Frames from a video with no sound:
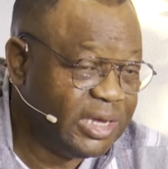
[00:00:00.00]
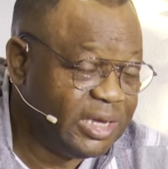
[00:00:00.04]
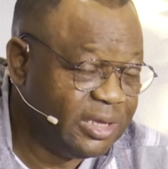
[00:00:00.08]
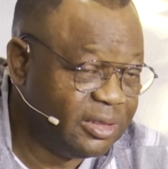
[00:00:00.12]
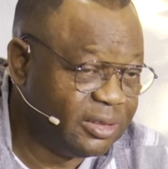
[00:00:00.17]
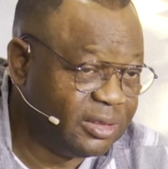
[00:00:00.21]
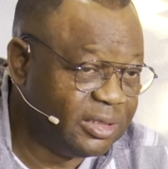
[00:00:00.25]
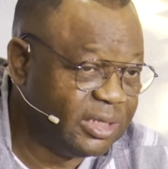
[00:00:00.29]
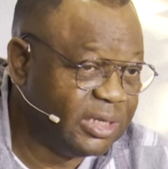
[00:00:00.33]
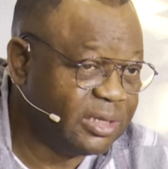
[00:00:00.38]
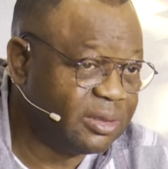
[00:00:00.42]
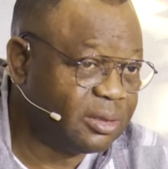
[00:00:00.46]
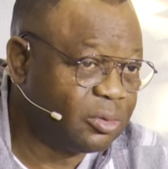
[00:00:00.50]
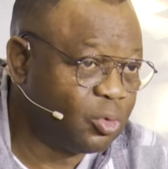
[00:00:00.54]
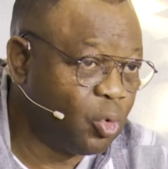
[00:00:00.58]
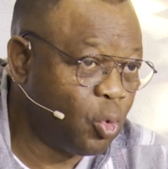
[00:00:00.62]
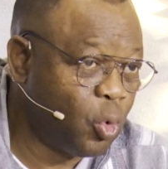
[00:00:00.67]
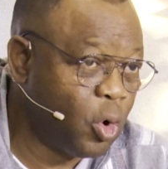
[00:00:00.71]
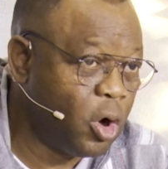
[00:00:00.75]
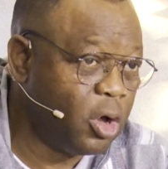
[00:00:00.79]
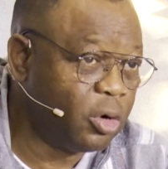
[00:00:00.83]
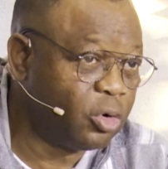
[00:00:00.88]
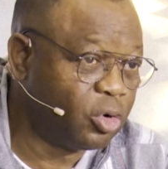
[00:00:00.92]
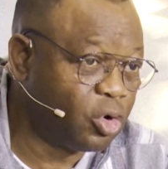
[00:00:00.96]
Is this
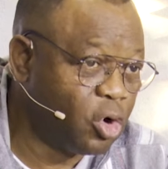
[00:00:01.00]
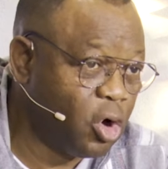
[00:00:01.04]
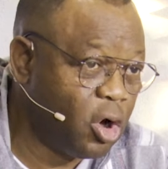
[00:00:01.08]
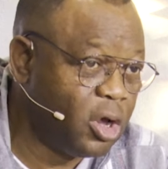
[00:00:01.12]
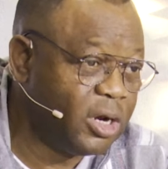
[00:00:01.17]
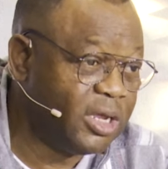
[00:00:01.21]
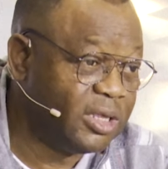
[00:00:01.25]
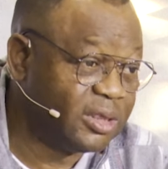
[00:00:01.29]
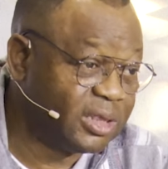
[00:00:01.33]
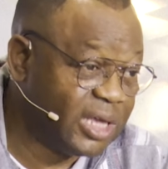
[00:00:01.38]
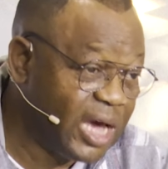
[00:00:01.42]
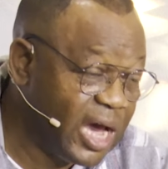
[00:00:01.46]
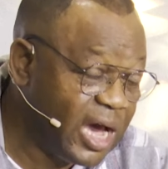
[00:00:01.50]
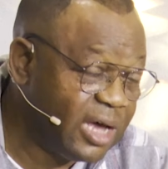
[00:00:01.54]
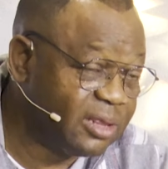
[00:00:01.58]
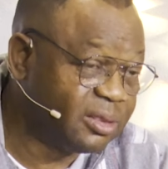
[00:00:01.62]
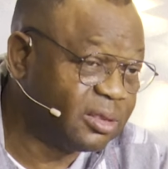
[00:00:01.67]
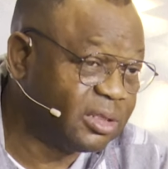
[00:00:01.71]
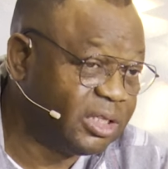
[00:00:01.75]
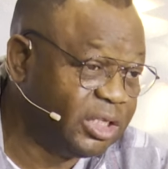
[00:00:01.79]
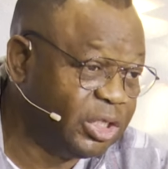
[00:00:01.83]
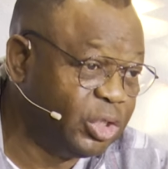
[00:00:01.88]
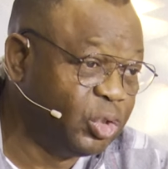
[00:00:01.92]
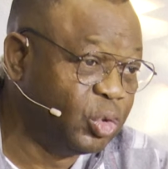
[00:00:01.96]
what God is
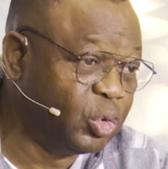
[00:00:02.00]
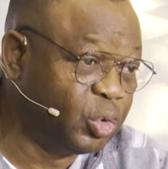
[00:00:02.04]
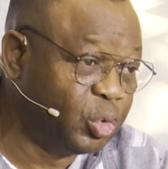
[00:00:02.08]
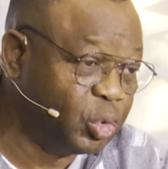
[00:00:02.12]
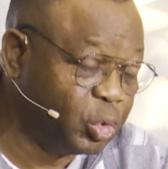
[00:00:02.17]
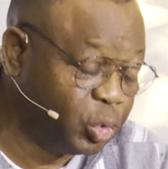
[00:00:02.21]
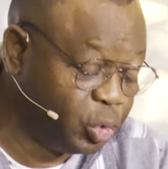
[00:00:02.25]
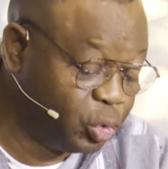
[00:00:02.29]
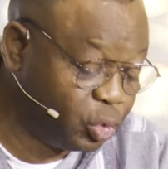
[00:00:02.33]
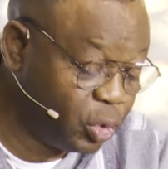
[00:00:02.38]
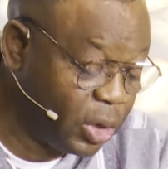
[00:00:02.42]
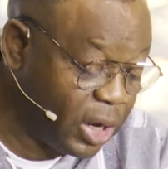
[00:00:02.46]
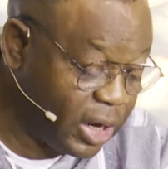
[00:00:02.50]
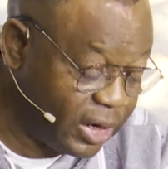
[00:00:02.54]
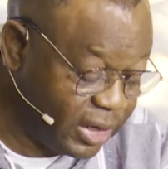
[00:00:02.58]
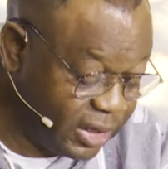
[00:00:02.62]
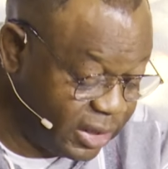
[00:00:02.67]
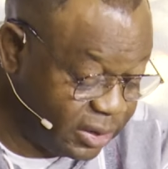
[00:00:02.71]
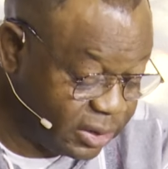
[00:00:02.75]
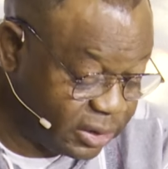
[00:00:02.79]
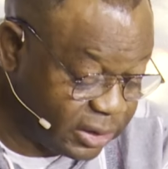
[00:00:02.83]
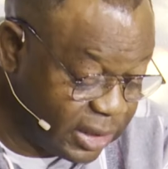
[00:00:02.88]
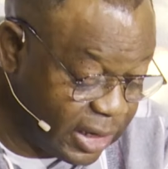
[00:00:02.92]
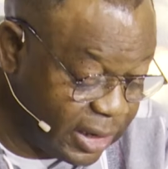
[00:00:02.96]
asking you to do at
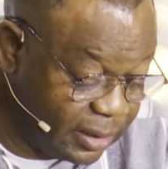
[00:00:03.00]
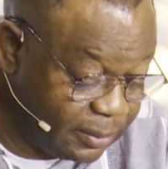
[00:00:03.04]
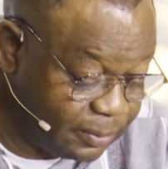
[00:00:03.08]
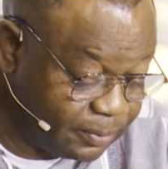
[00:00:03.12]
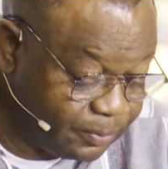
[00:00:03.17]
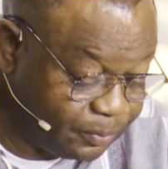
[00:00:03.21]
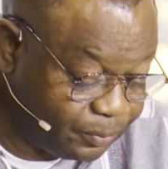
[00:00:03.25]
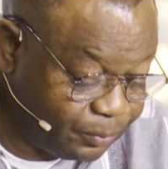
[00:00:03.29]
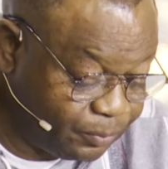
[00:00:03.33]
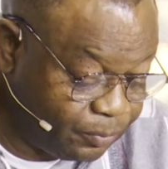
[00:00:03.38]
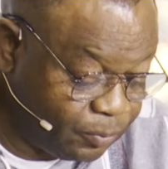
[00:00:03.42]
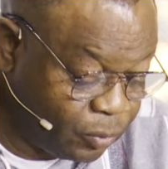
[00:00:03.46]
this time?